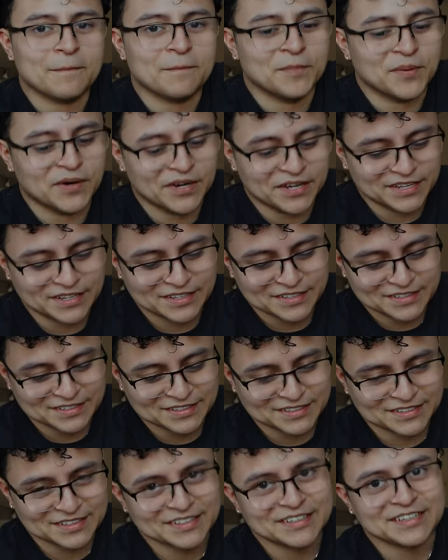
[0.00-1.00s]
but
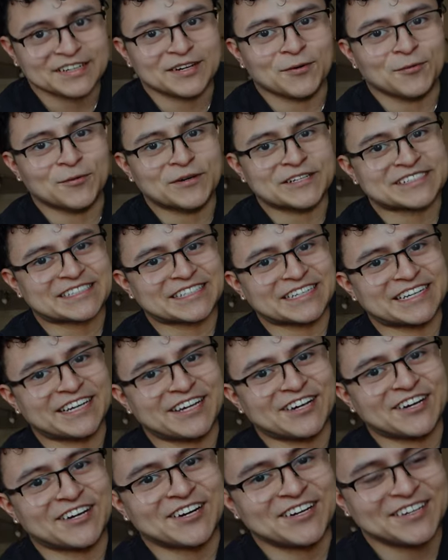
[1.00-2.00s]
what's in
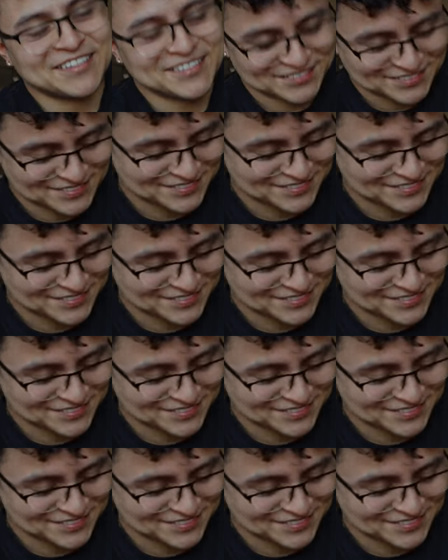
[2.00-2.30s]
here